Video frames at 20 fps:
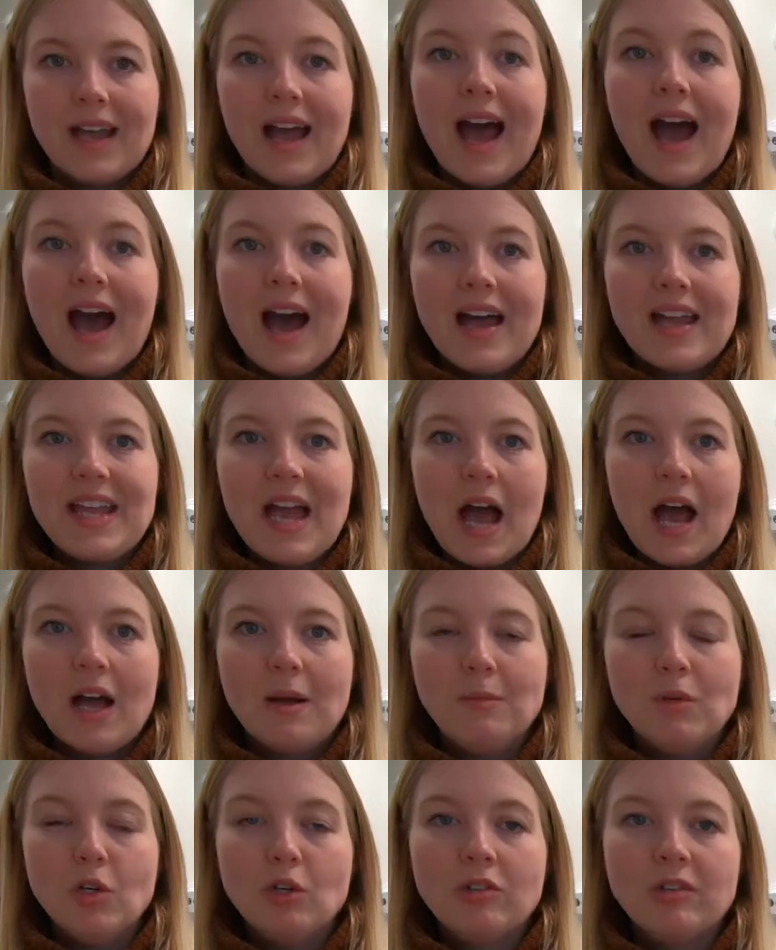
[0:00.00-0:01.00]
Hi,
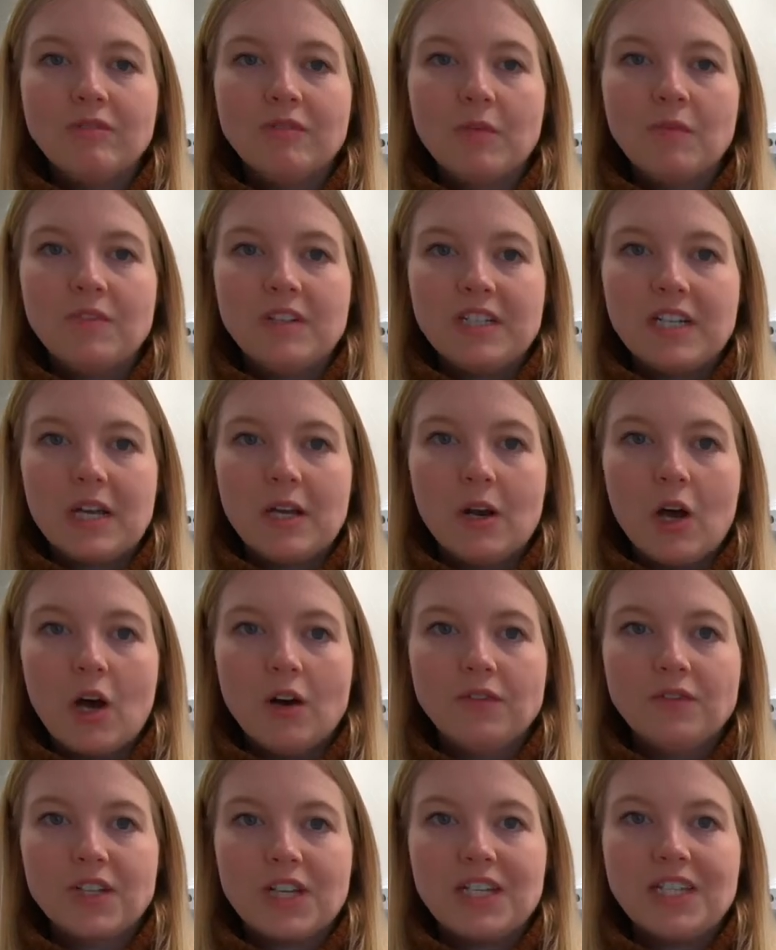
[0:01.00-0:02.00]
I'm Laura from
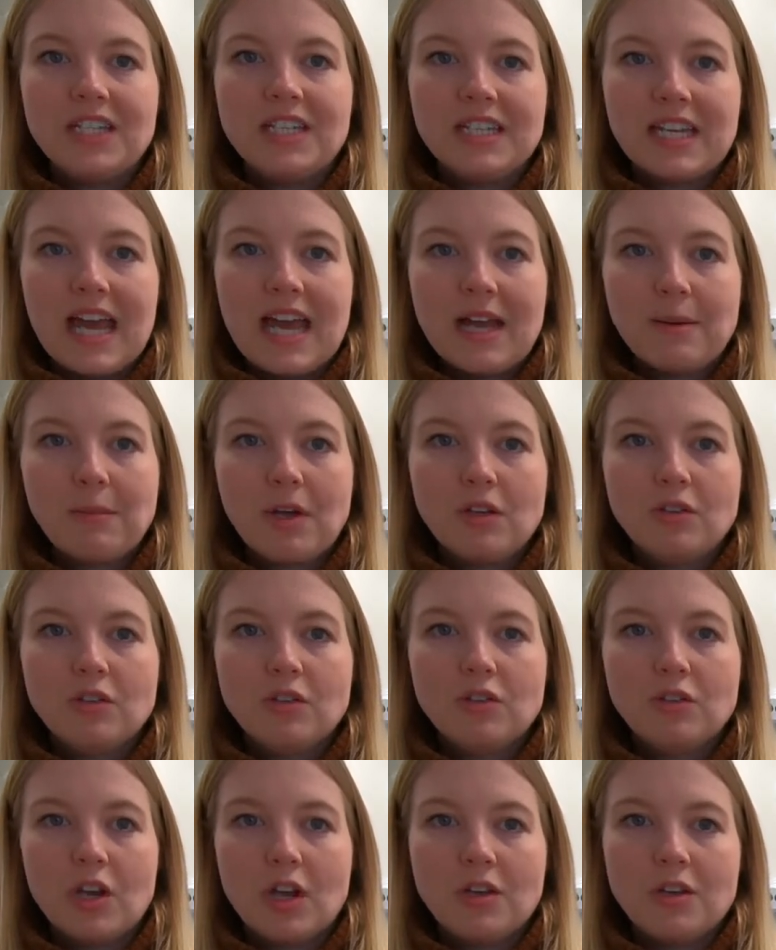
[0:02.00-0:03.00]
VideoLoft, and today I'm going
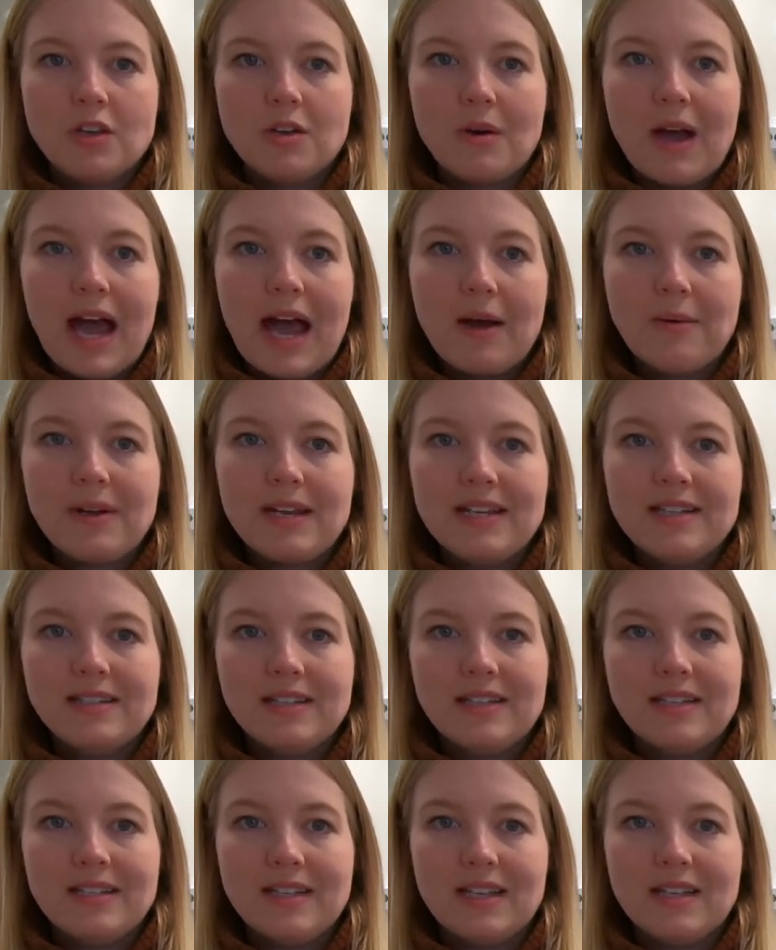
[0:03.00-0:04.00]
to show you how
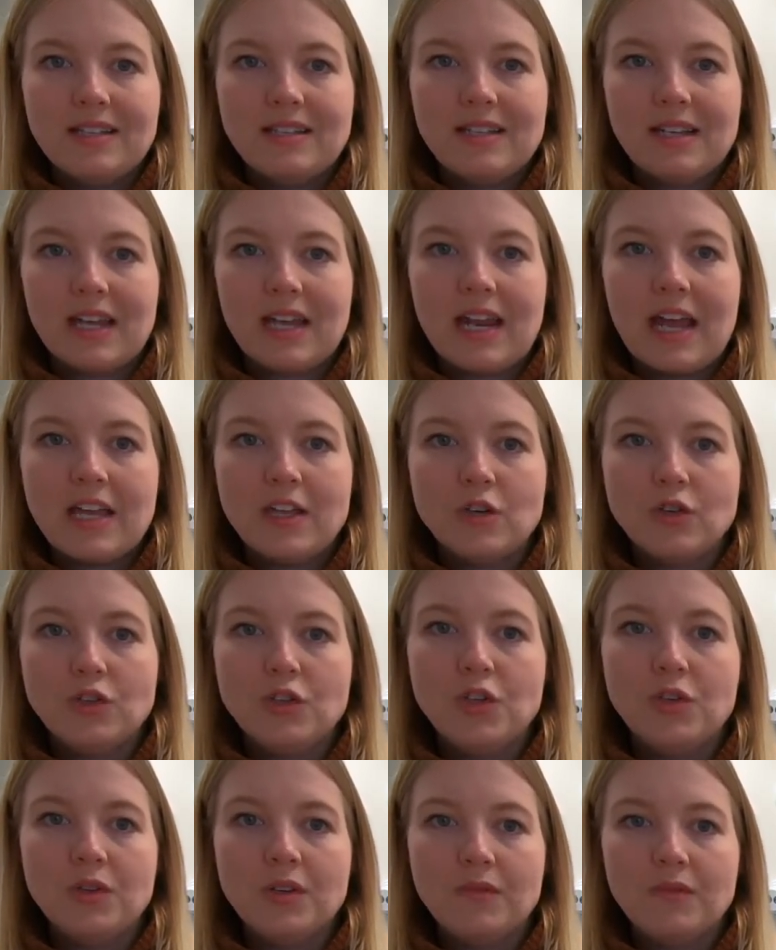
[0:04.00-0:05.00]
easy it is to connect your
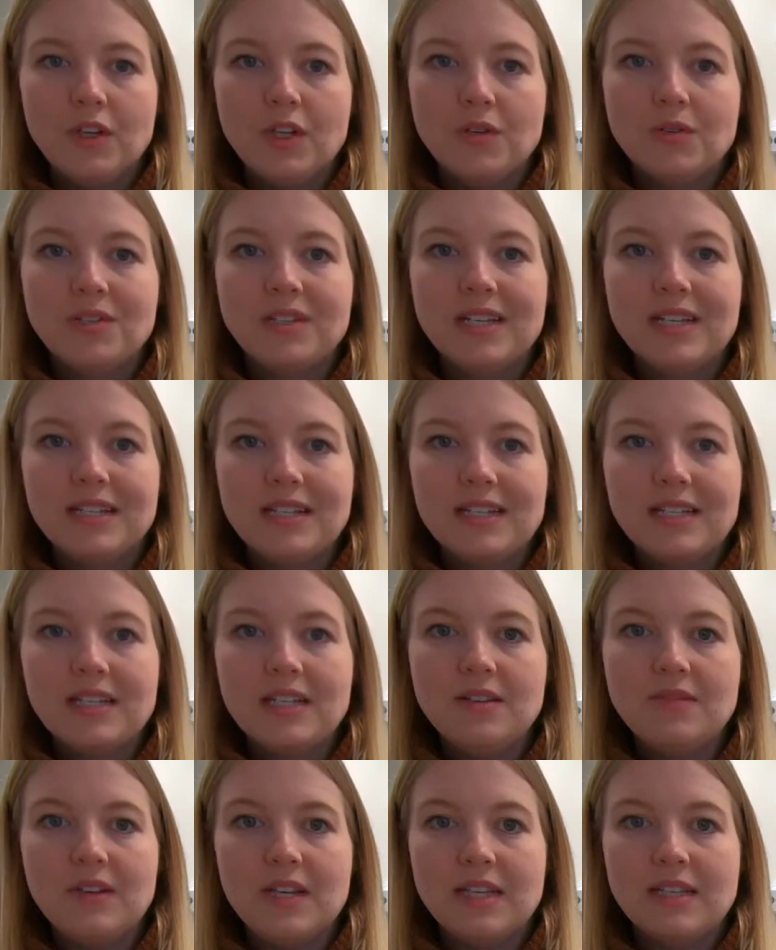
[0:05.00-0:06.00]
Uniview C C
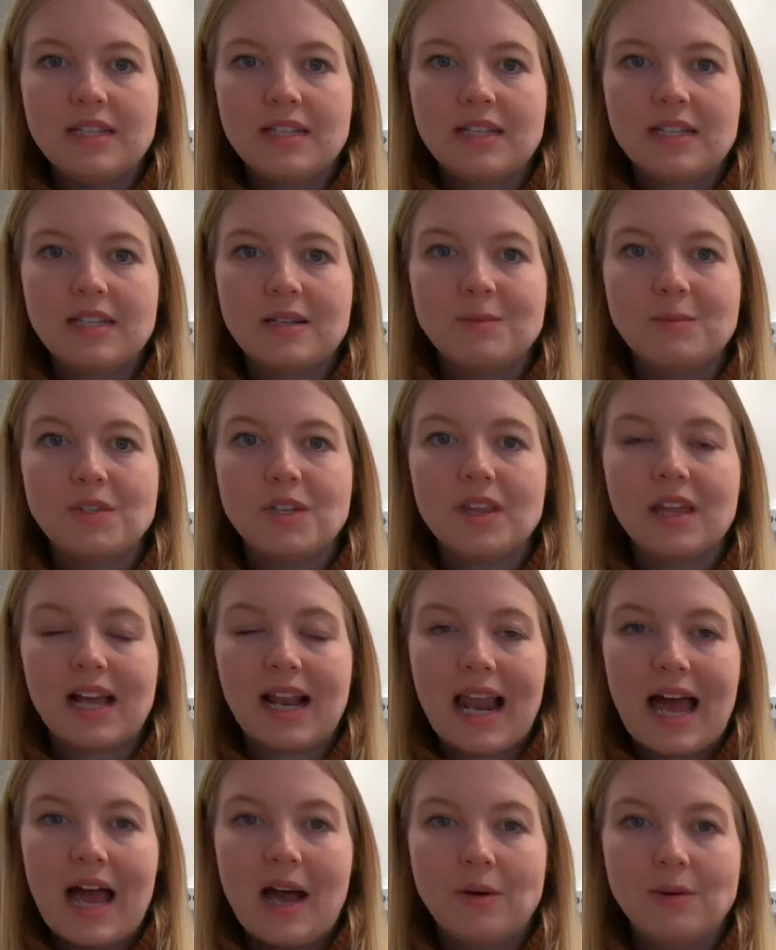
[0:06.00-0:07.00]
T V system to the
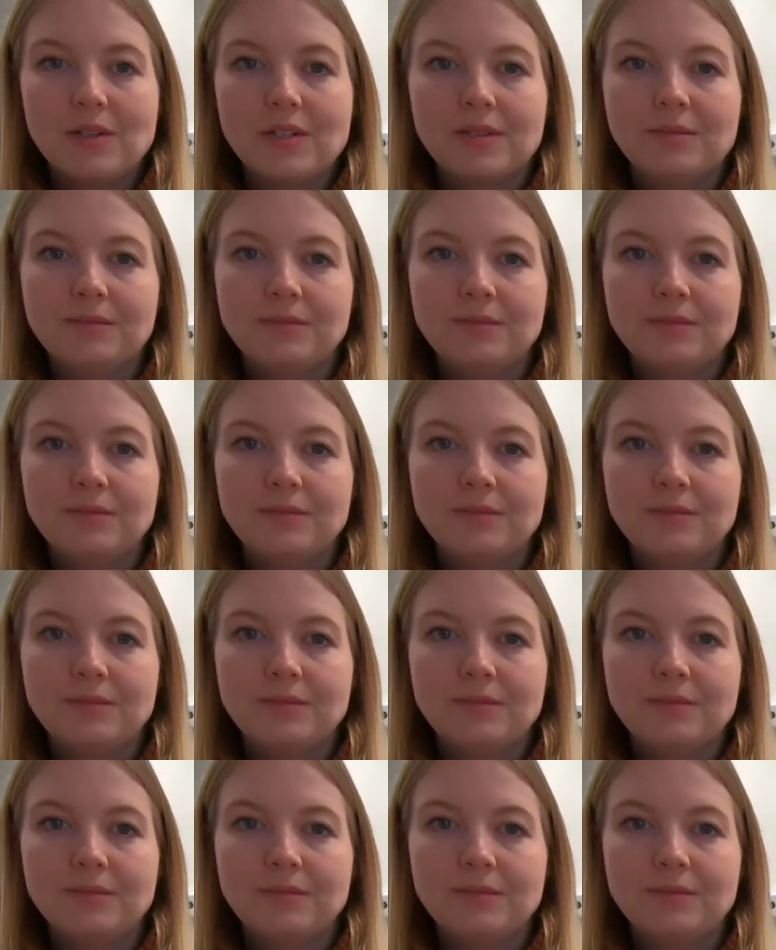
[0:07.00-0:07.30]
cloud.